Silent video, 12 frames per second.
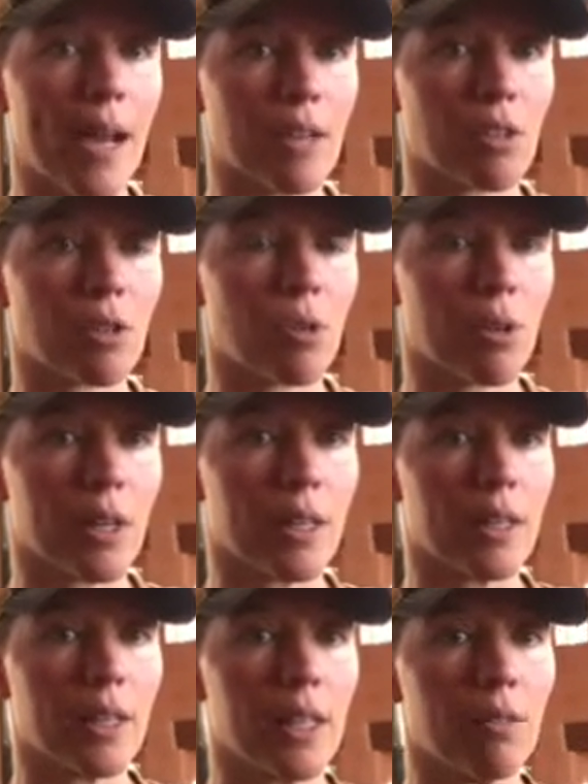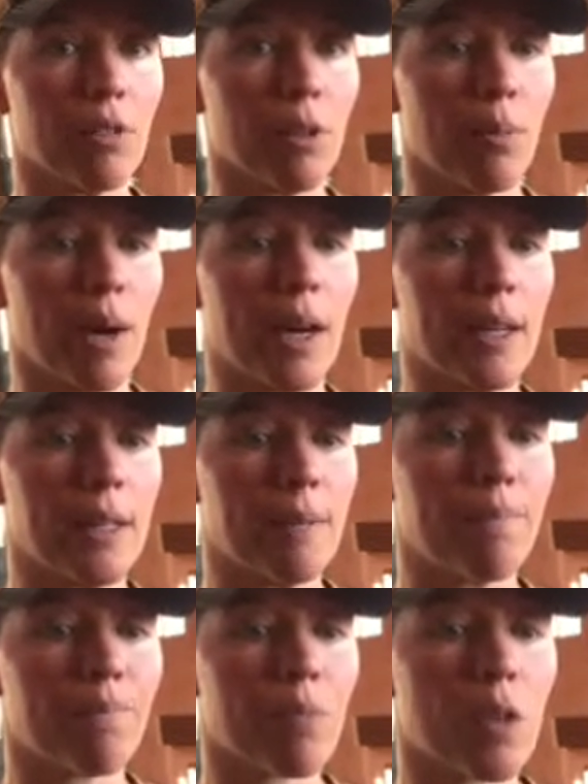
escort and leave your body.